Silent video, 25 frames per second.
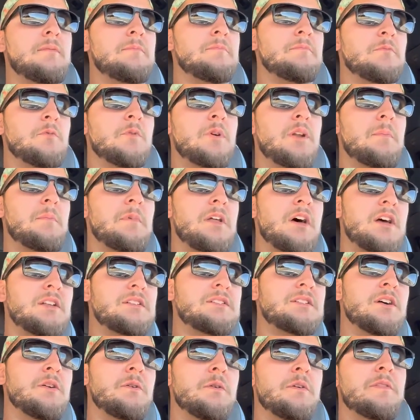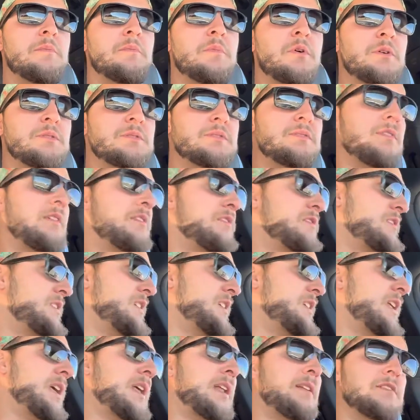When I'm not towing, the most I've ever
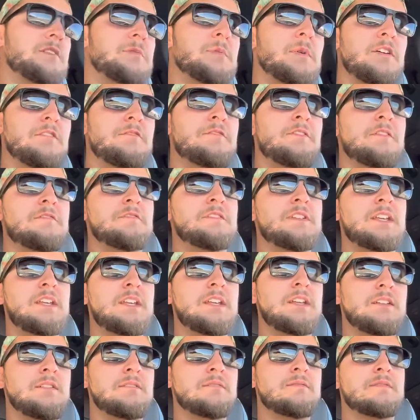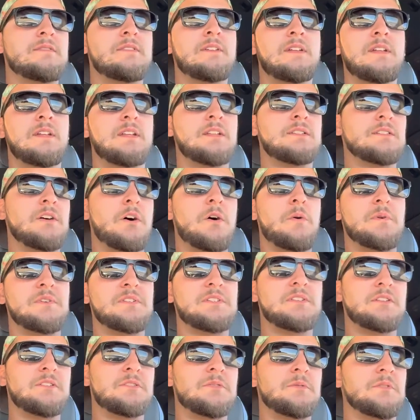seen out of it's about 15. It's always
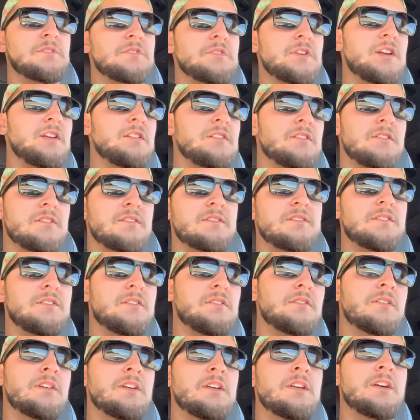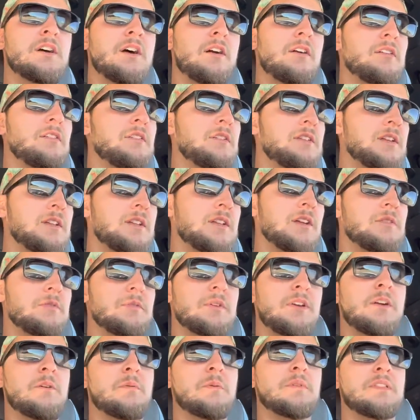hooked to a trailer, so I really don't
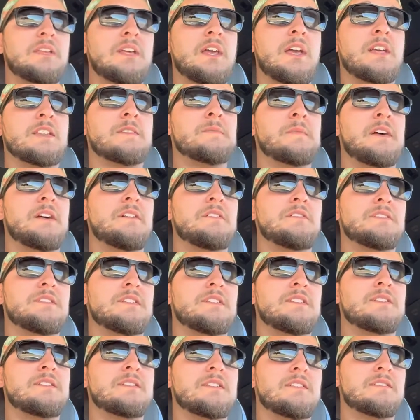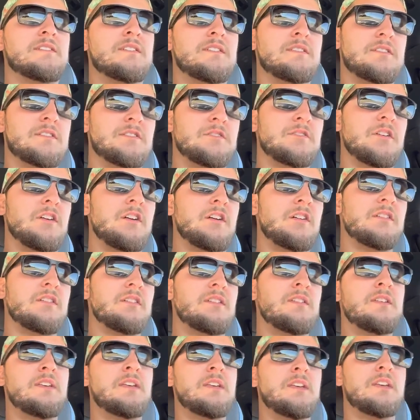care what the gas mileage is because it's a truck
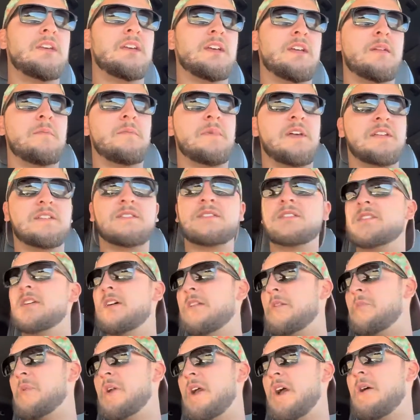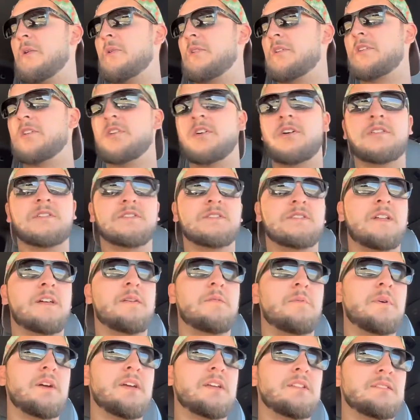and it makes a ton of power and it hauls a lot
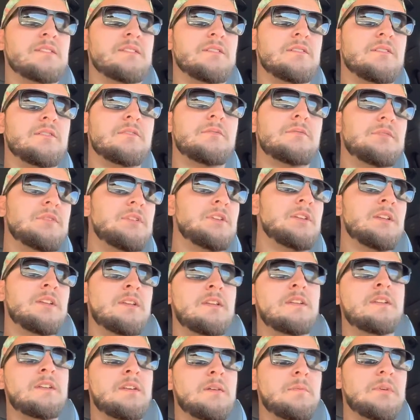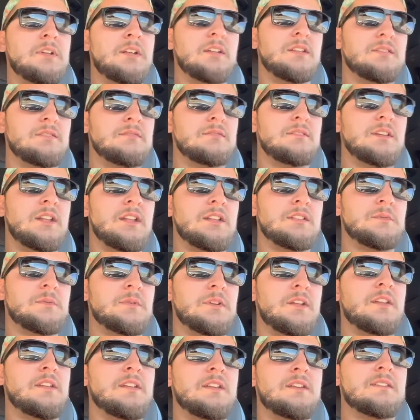of weight, so I mean, it is
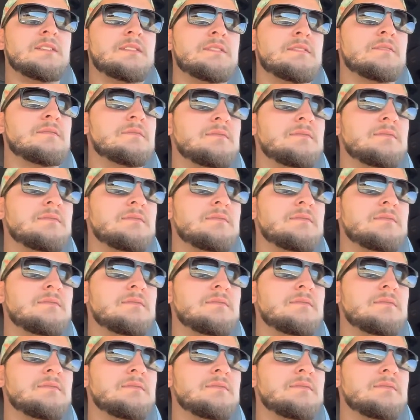what it is.